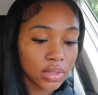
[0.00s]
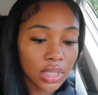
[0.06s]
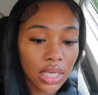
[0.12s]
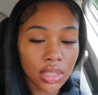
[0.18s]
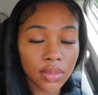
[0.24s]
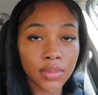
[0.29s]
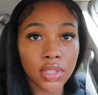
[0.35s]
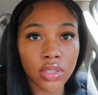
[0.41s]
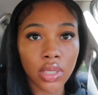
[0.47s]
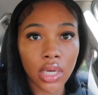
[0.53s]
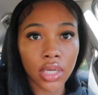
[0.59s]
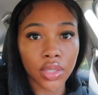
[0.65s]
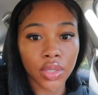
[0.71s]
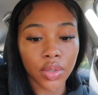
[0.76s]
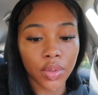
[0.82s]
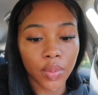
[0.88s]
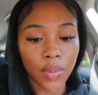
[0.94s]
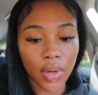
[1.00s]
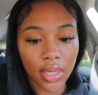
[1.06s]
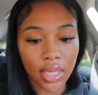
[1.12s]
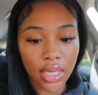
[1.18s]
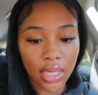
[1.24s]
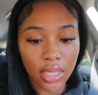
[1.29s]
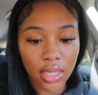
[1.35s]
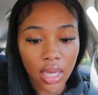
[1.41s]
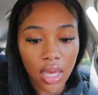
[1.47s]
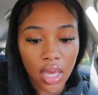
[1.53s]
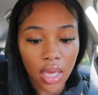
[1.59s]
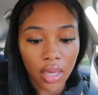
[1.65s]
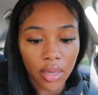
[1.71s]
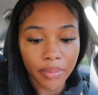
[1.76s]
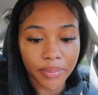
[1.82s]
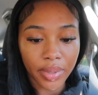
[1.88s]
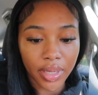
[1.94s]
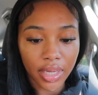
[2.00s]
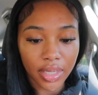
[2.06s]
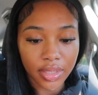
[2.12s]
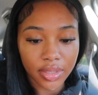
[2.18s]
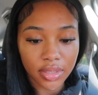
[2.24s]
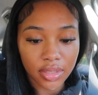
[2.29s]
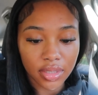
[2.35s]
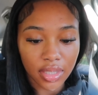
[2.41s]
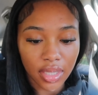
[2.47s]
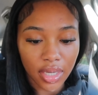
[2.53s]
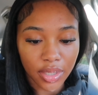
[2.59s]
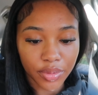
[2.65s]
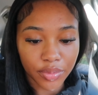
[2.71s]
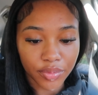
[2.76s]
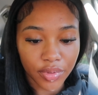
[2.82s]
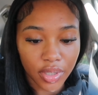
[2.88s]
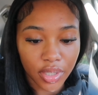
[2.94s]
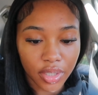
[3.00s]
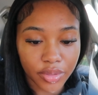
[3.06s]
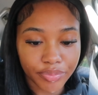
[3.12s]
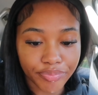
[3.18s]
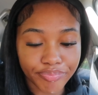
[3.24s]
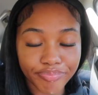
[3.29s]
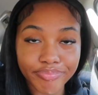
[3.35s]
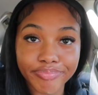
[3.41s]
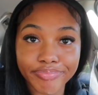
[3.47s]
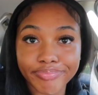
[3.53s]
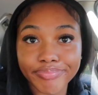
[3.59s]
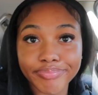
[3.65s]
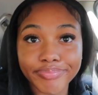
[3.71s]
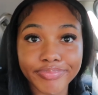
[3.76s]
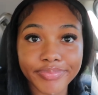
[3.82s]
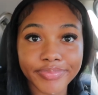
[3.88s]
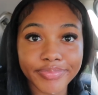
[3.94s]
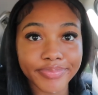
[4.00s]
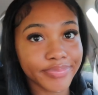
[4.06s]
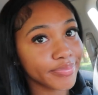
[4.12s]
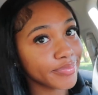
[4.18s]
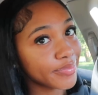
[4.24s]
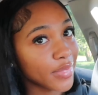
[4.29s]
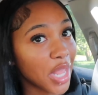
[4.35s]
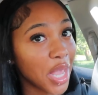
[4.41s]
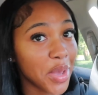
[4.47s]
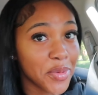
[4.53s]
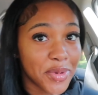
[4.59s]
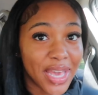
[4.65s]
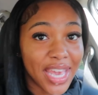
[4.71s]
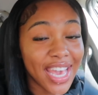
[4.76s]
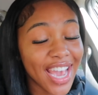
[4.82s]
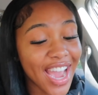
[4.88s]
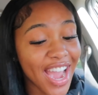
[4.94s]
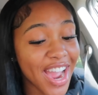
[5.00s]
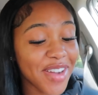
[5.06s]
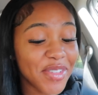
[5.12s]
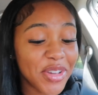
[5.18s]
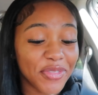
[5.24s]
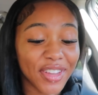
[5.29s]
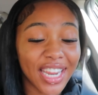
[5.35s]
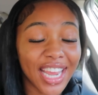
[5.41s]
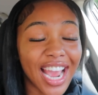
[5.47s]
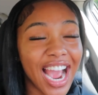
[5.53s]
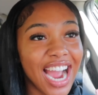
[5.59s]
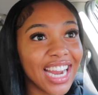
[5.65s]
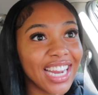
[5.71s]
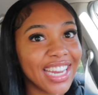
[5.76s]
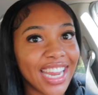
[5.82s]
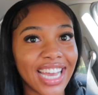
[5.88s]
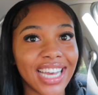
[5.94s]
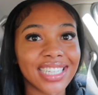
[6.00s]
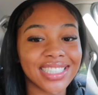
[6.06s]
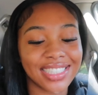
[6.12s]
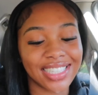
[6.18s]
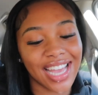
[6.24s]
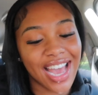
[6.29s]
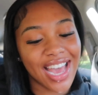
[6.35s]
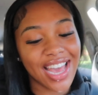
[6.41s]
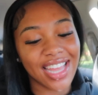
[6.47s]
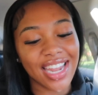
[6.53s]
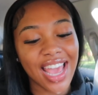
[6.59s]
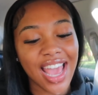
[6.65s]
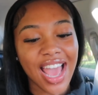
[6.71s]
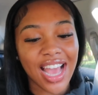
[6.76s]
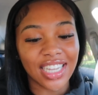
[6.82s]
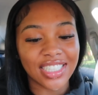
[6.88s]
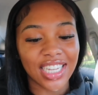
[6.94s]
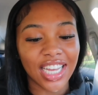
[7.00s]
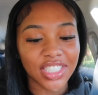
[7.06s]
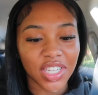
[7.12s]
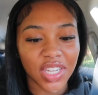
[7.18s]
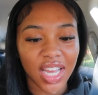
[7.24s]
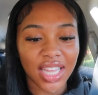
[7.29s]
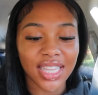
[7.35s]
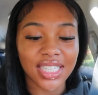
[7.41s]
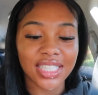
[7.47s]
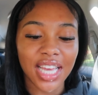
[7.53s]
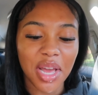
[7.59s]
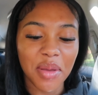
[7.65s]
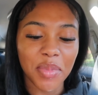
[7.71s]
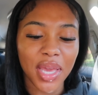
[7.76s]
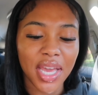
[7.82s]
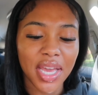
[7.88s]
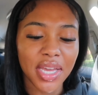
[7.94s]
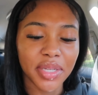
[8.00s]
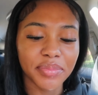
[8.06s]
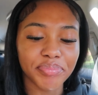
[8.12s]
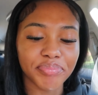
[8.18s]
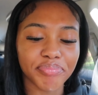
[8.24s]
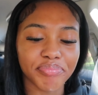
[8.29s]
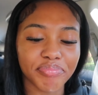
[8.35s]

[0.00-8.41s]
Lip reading: text me so I can know to walk in. But yeah, bro. We here. We finna get our nails done. Should I show y'all the set I'm getting?